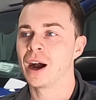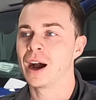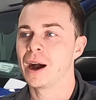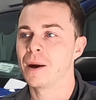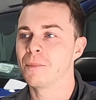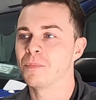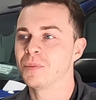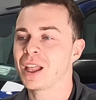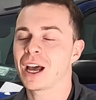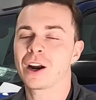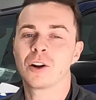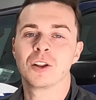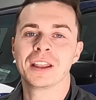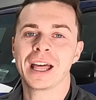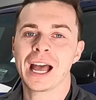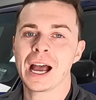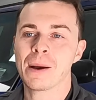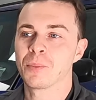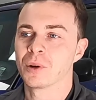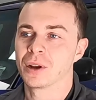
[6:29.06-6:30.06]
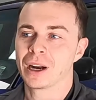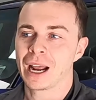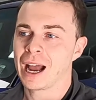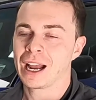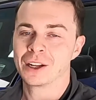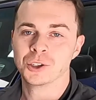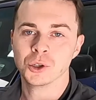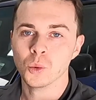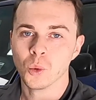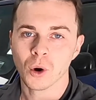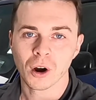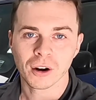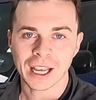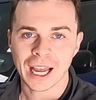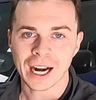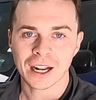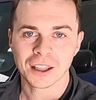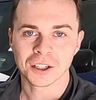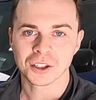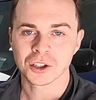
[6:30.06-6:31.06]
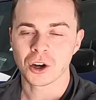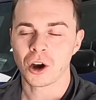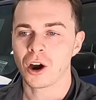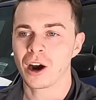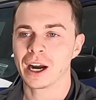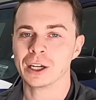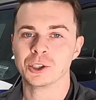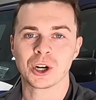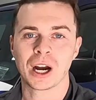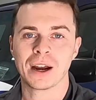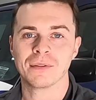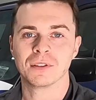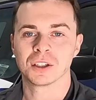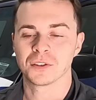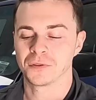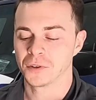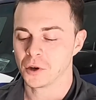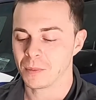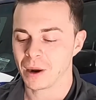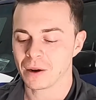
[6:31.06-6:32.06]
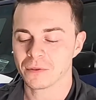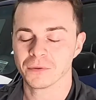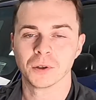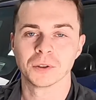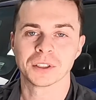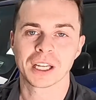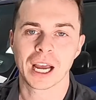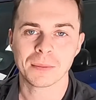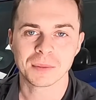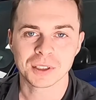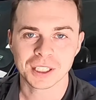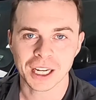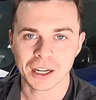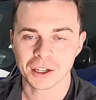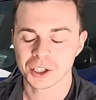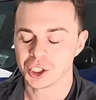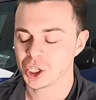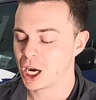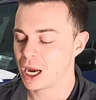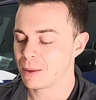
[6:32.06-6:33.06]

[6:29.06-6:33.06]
not only that, but I do work out of this car. I drive this for my full-time sales job.